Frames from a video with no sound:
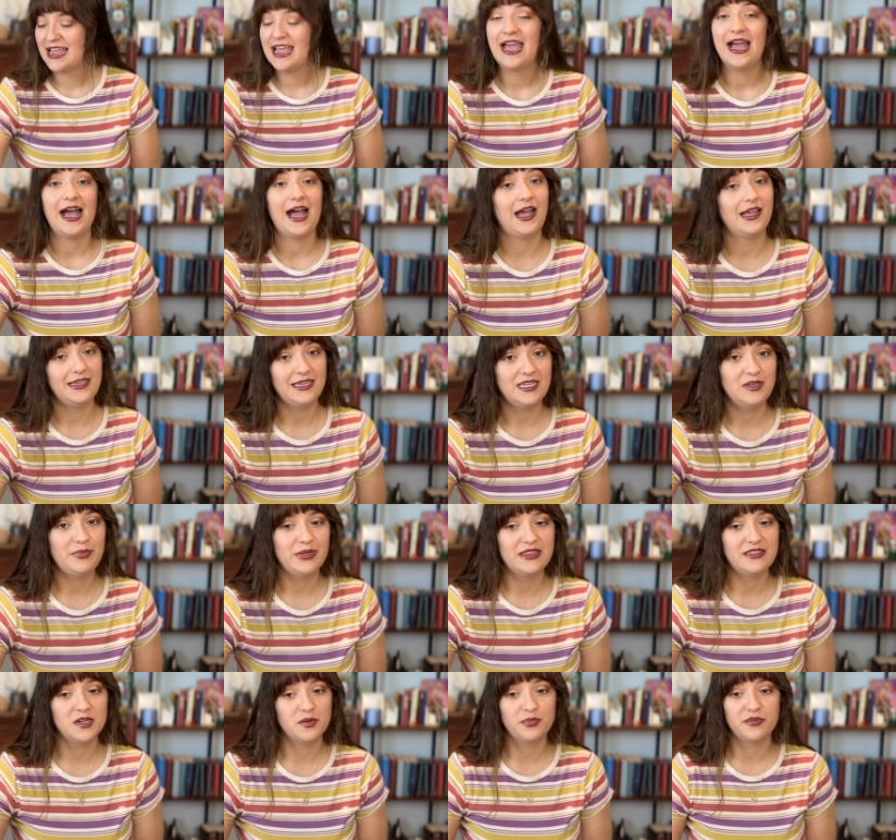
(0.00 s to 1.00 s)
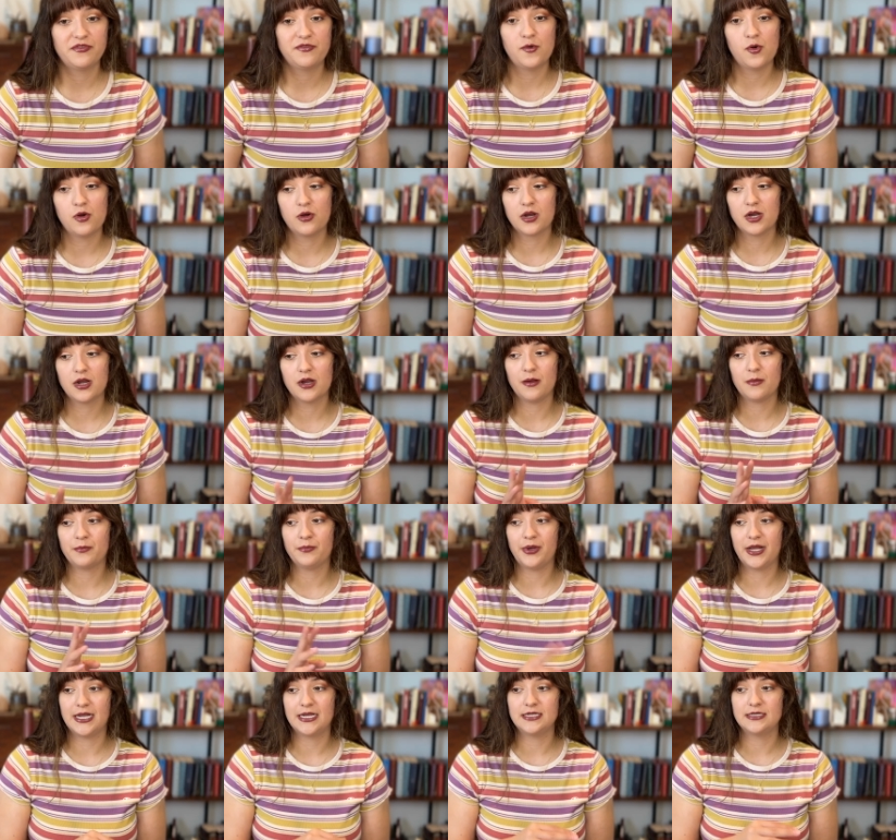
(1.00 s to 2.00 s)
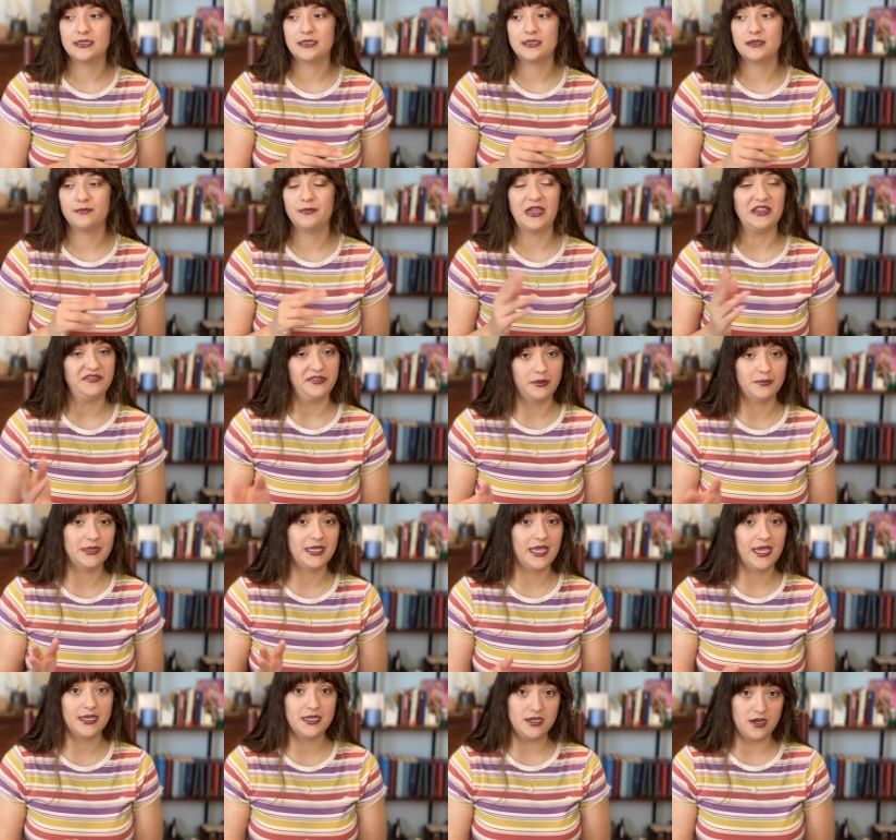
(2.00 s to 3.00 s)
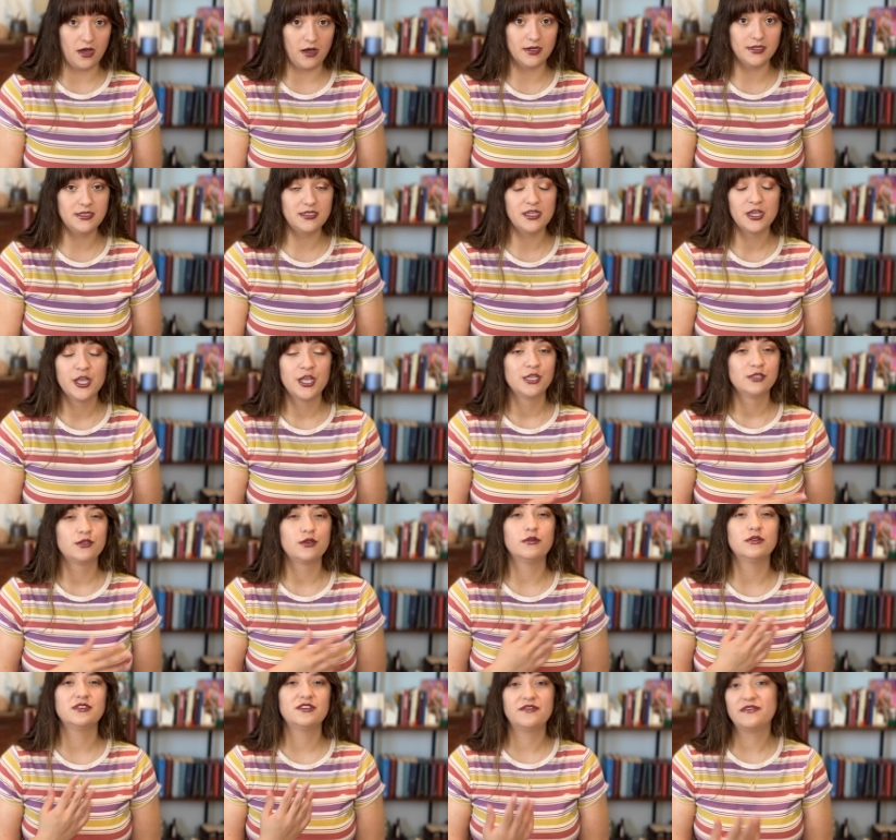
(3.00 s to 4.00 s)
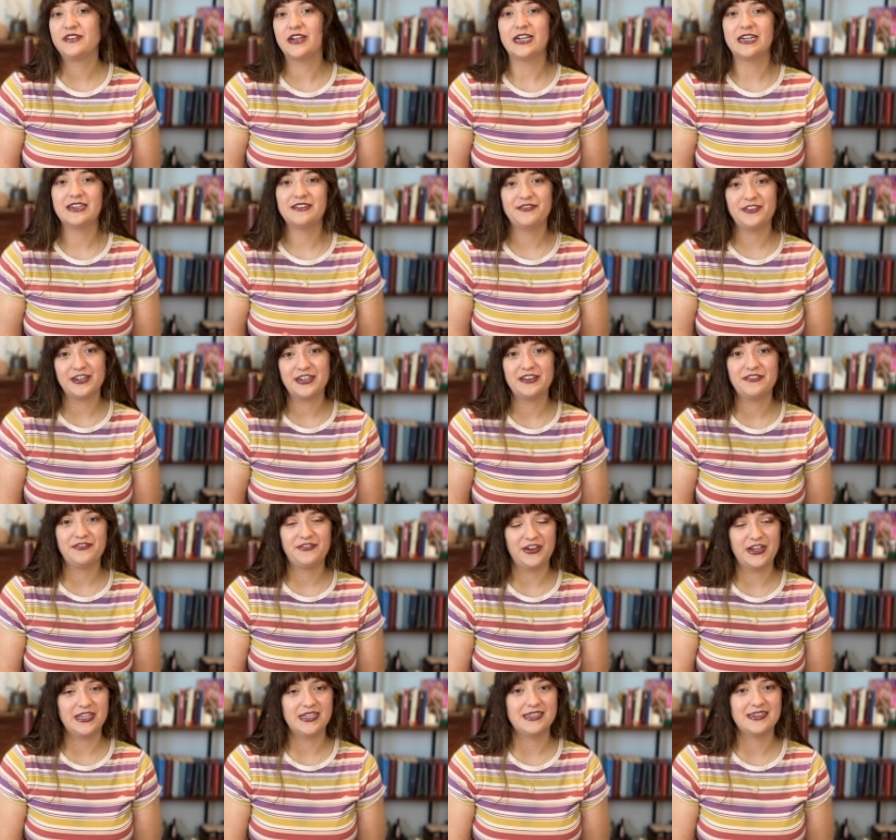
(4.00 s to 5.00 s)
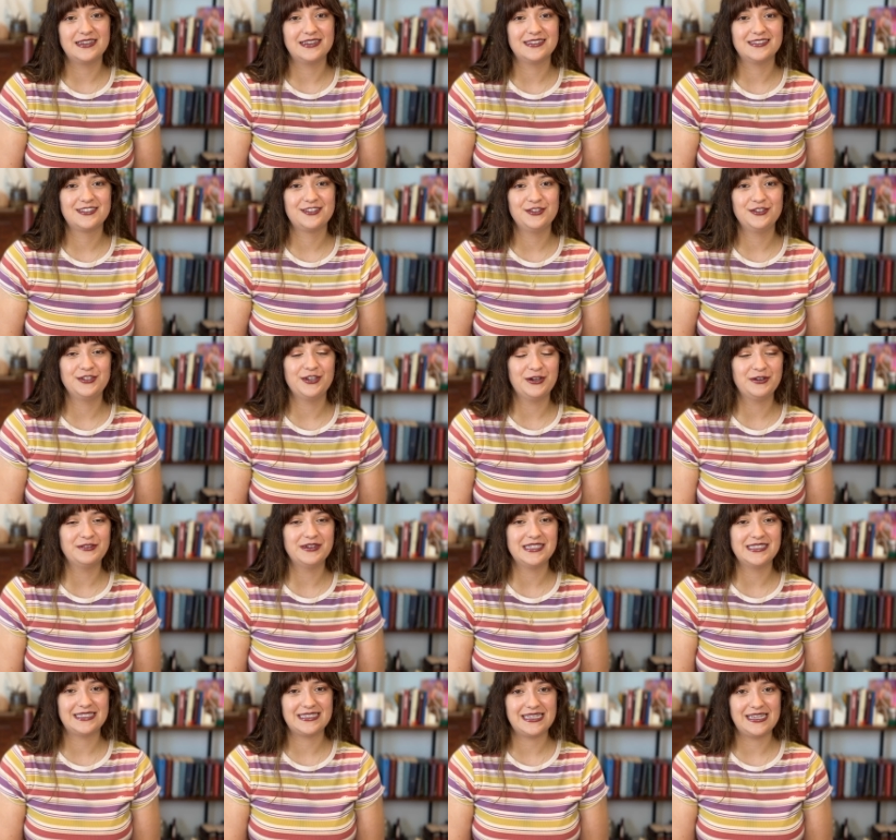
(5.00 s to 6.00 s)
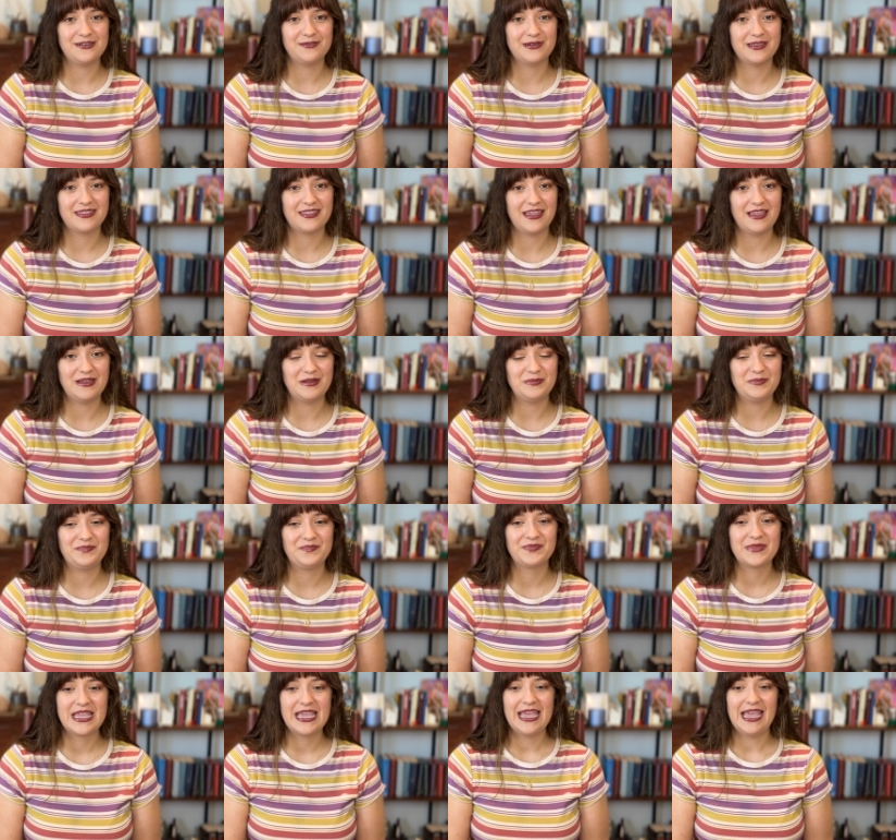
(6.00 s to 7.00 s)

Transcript: I had been there before, but my family had not, so it was very, very fun to go and see it with them.